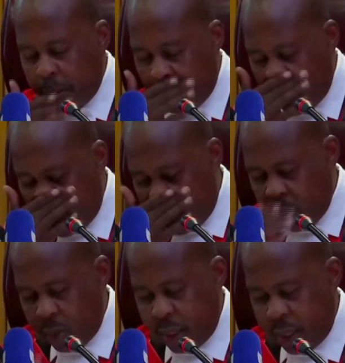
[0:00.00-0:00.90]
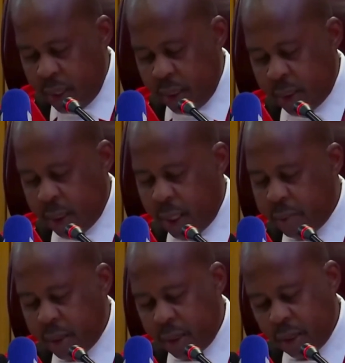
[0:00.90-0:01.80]
Based on the
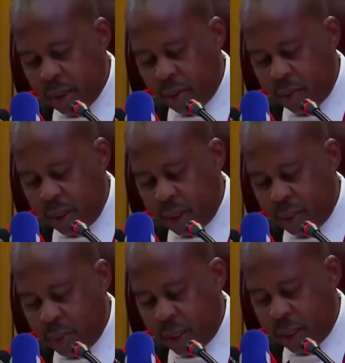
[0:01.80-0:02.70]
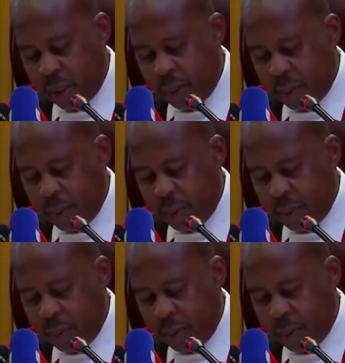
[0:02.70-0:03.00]
circumstances of this matter,